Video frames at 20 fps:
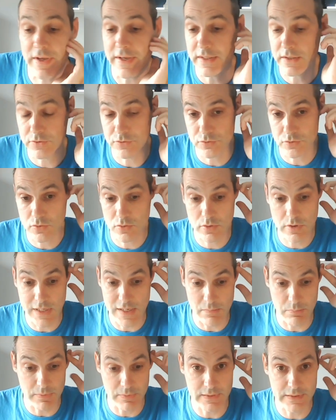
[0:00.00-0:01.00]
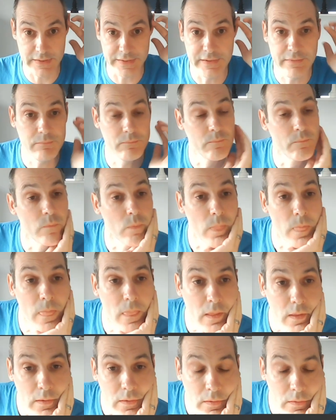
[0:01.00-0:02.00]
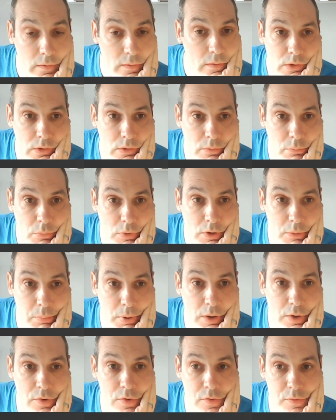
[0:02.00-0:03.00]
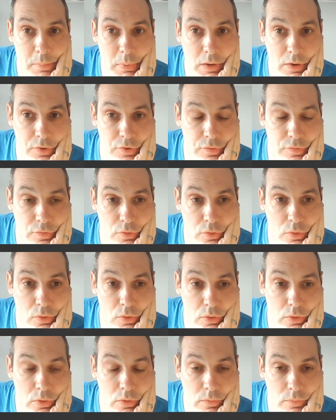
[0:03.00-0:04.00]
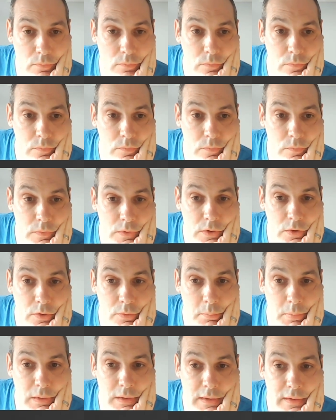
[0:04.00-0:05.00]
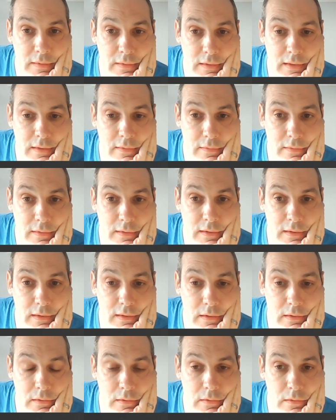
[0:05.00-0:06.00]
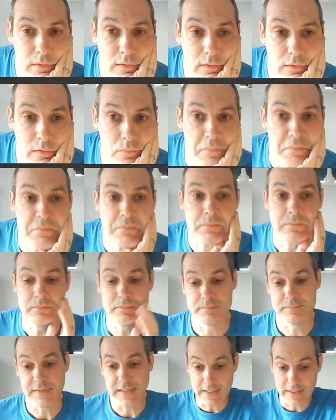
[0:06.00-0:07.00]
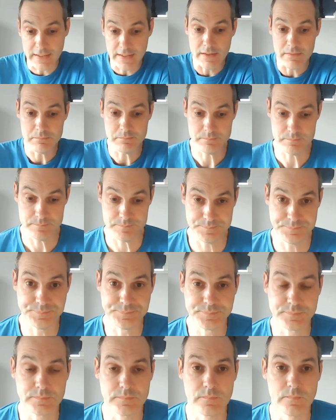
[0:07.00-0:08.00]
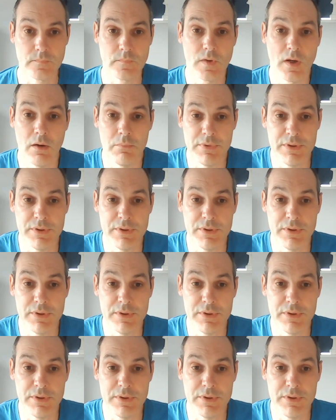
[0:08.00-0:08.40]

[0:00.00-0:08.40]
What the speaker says: a draw happily. My opponent's +4. I could play that there. Yeah. I mean,